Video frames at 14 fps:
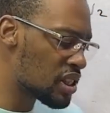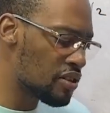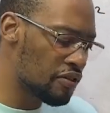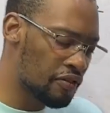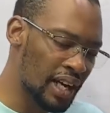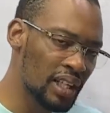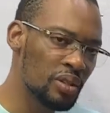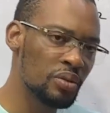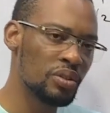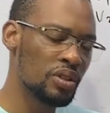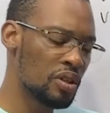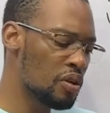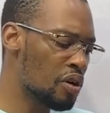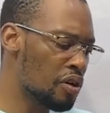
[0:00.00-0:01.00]
the value
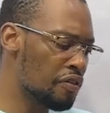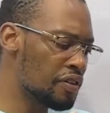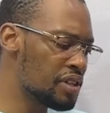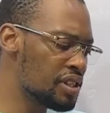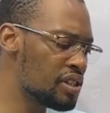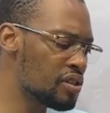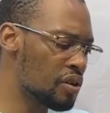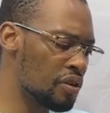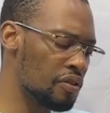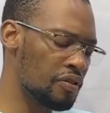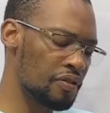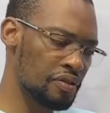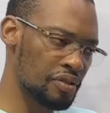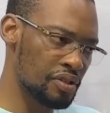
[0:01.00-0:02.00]
of each of
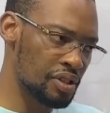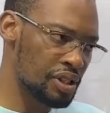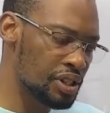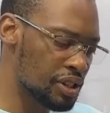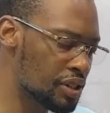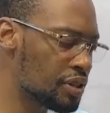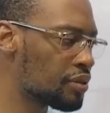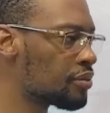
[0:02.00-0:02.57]
these?